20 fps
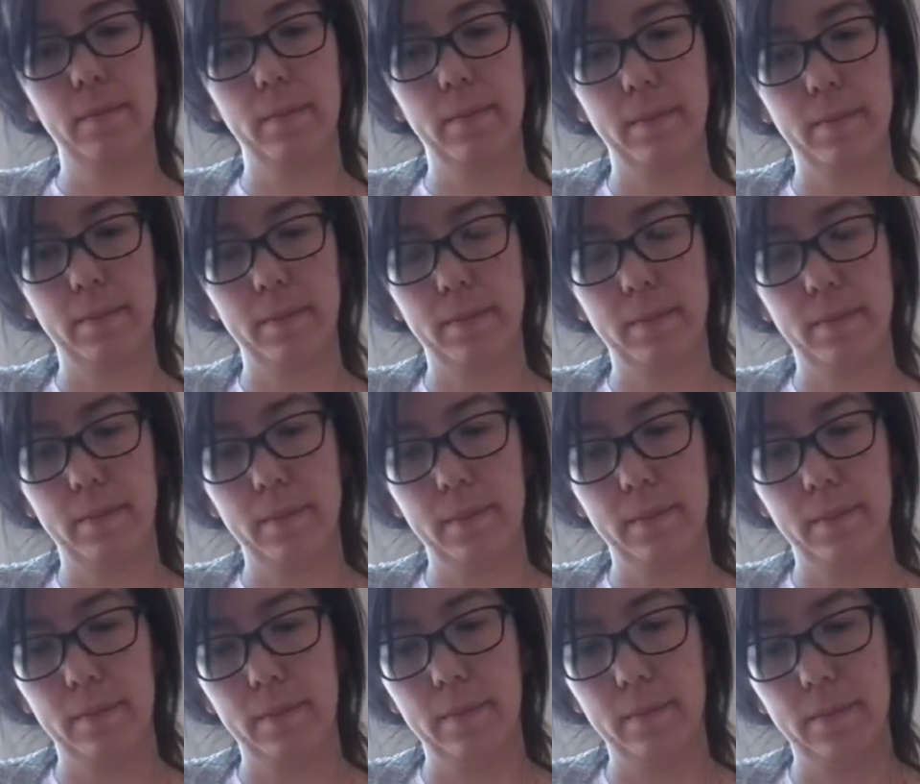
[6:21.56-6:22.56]

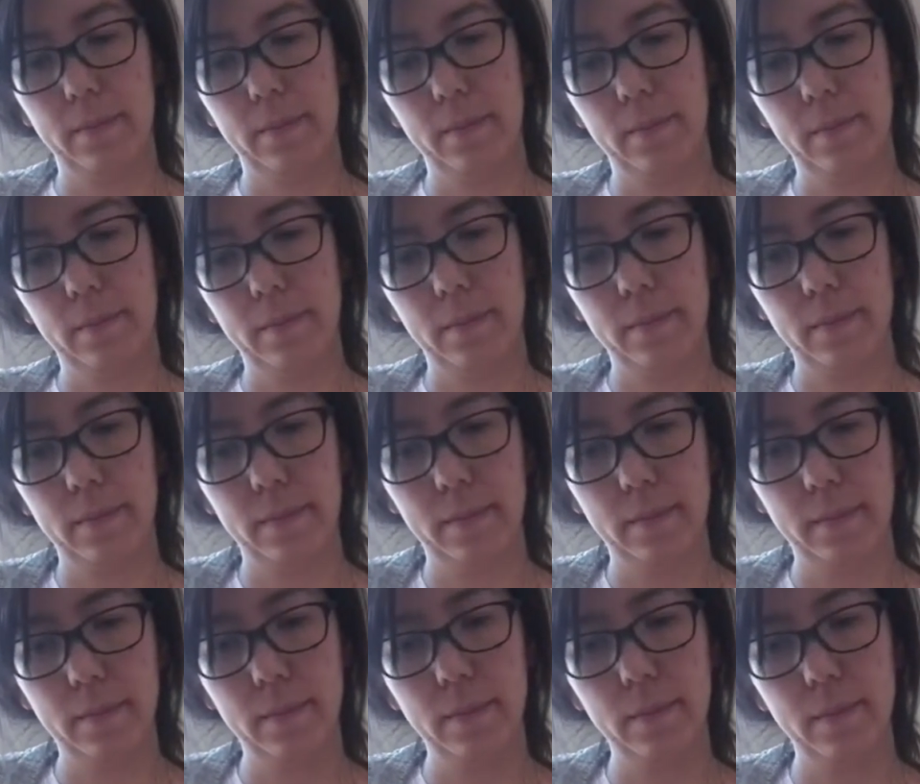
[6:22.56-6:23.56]

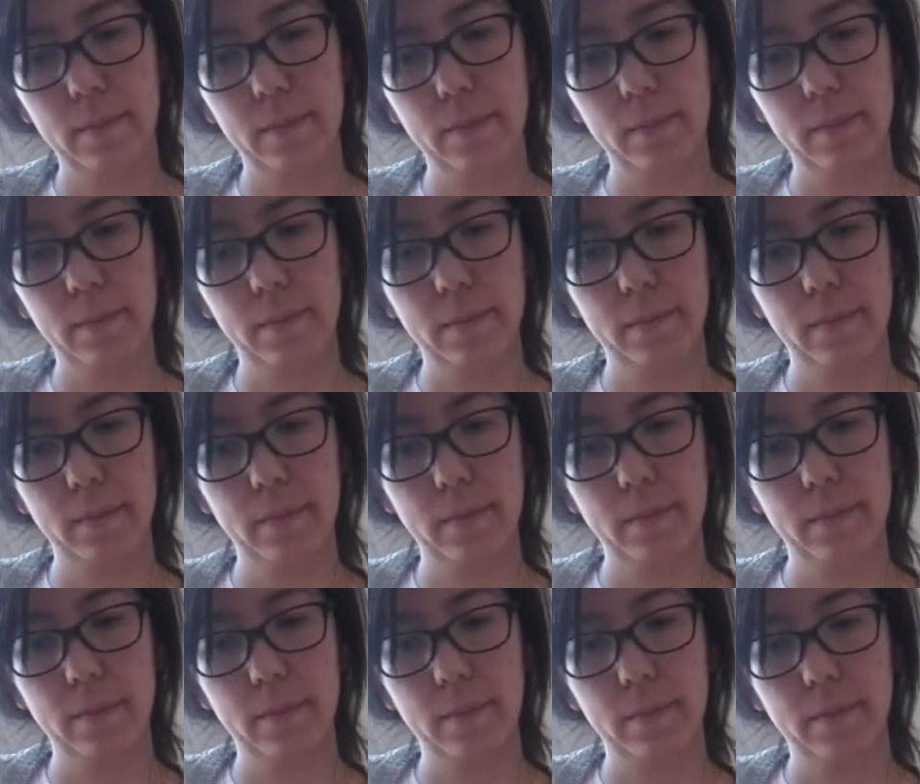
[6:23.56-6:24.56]

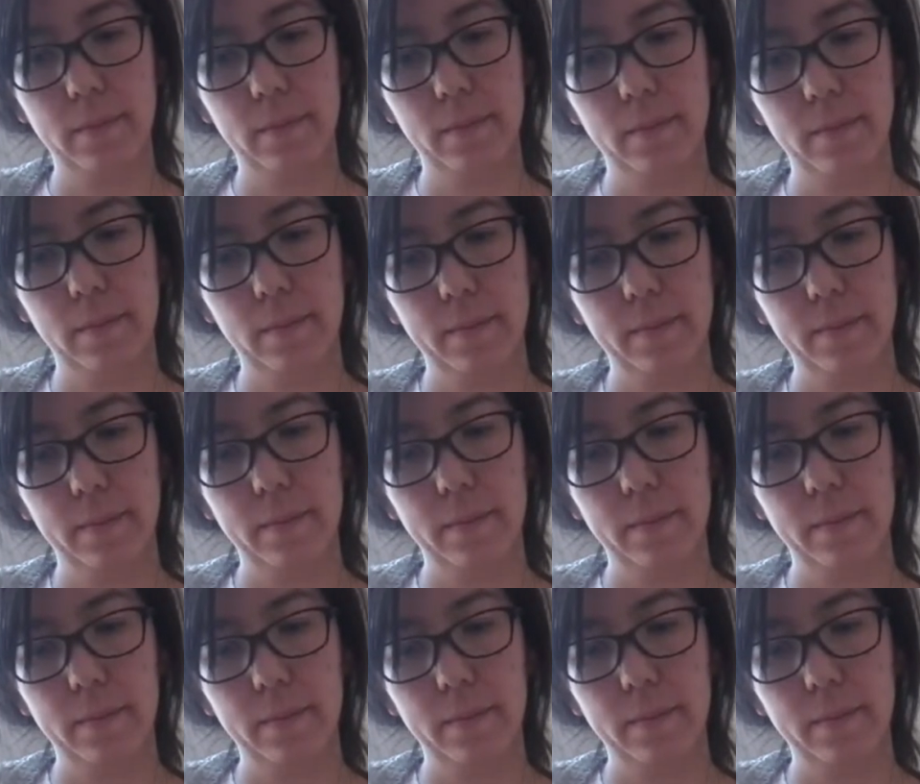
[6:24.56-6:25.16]
No one is speaking in this clip.